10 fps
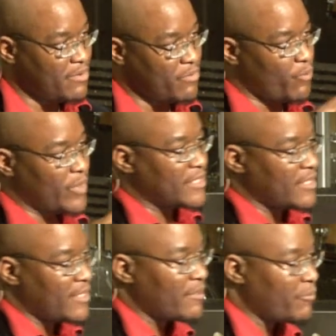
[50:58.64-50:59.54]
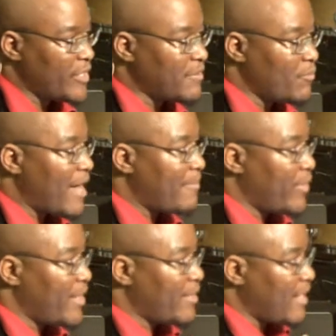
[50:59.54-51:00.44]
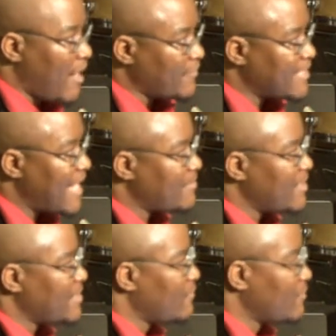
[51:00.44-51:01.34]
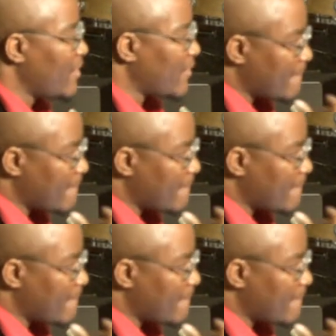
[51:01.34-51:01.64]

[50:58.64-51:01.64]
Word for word: which is another reason why prayer oftentimes doesn't work.